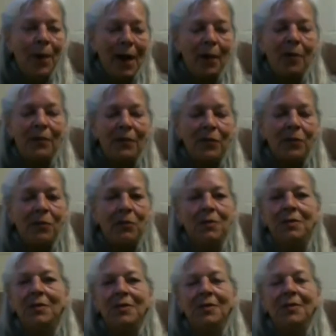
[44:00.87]
powerful
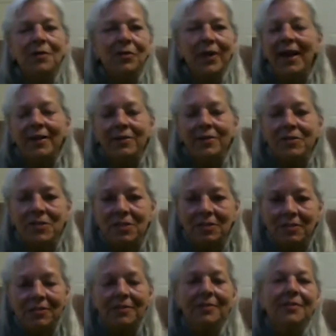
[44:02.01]
creators.
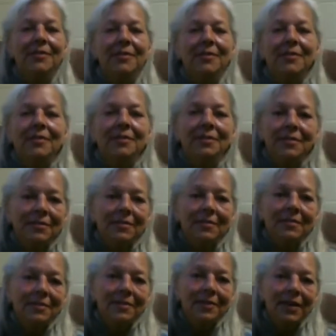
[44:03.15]

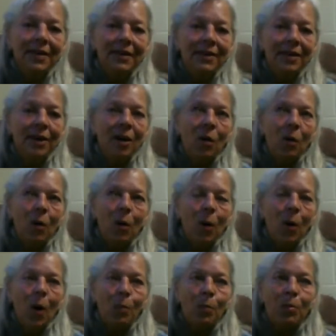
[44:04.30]
And,
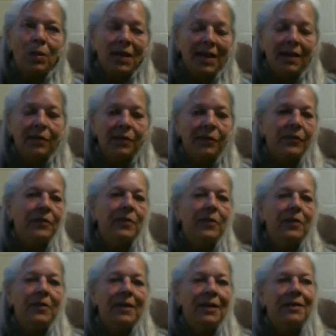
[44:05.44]
our belief
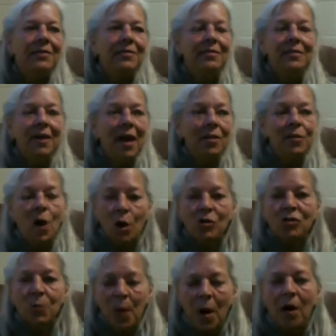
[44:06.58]
is a
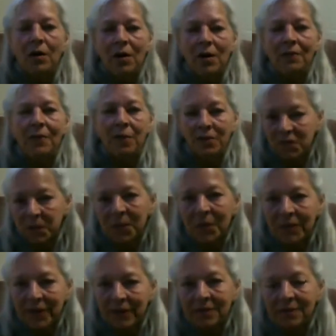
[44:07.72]
large part of our
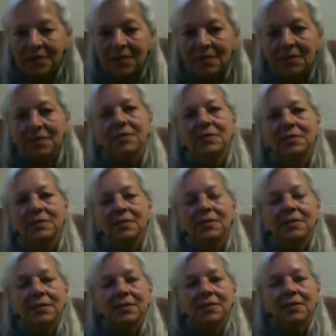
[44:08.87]
experience.
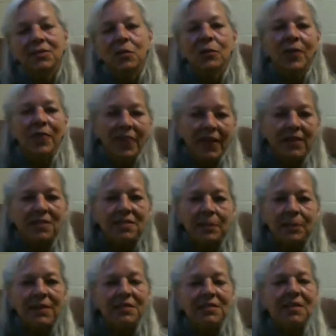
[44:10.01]
So if we think
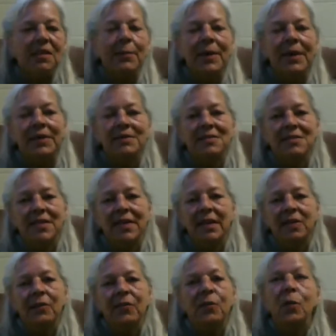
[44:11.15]
something's going to make us
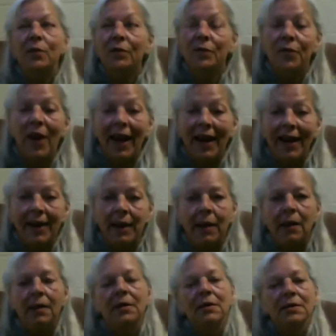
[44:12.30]
sick, or if we're afraid,
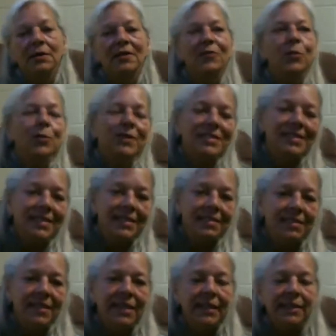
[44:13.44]
if we're
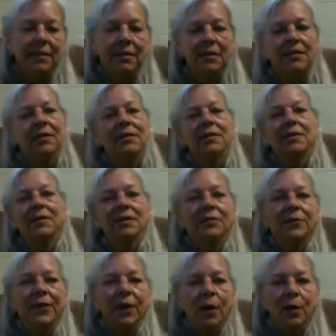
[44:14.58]
resisting, if
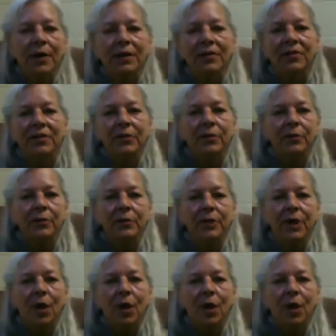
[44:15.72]
we go into,